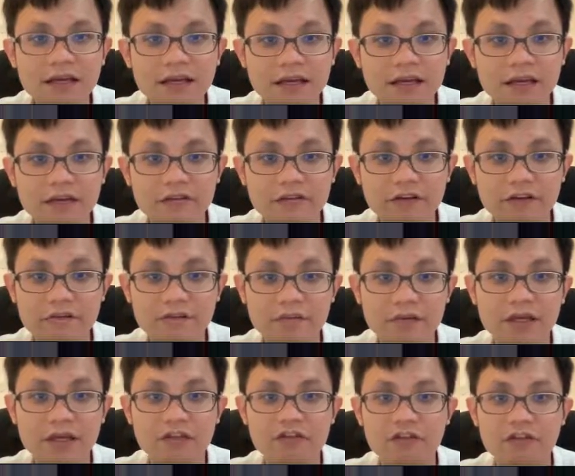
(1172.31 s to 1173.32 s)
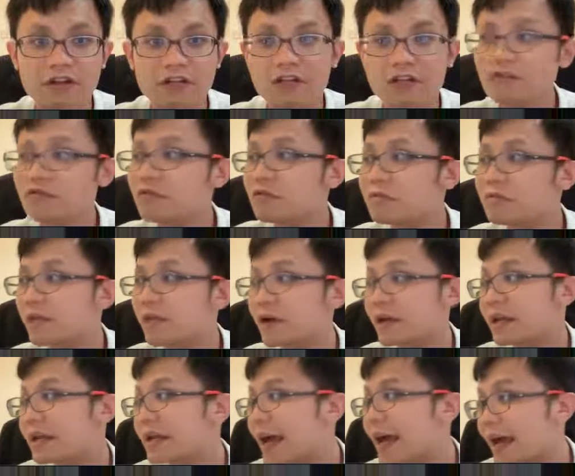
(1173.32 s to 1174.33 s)
it will be
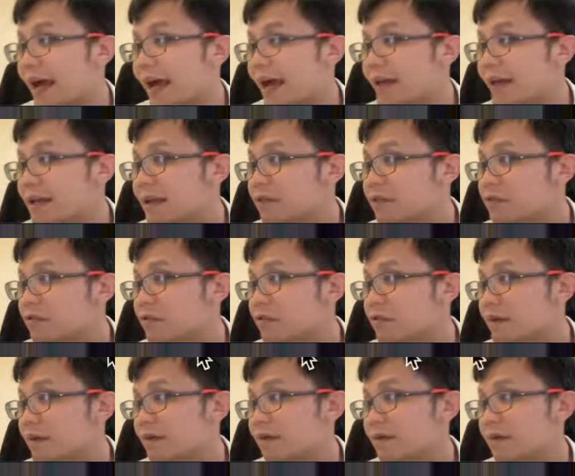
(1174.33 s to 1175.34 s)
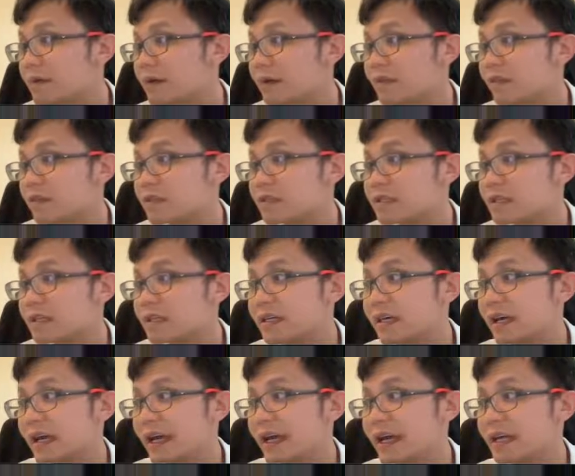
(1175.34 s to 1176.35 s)
22.9, so it will be
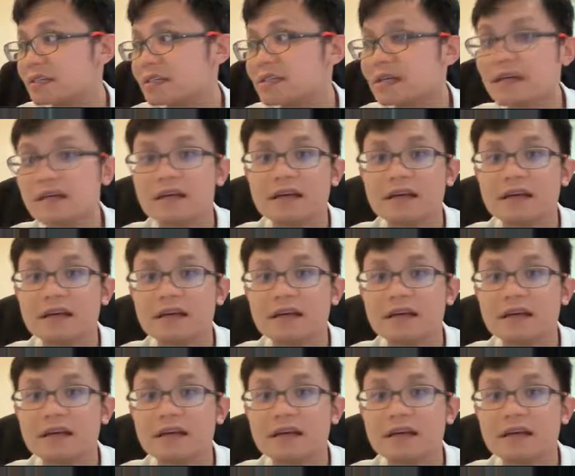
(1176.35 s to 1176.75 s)
considered as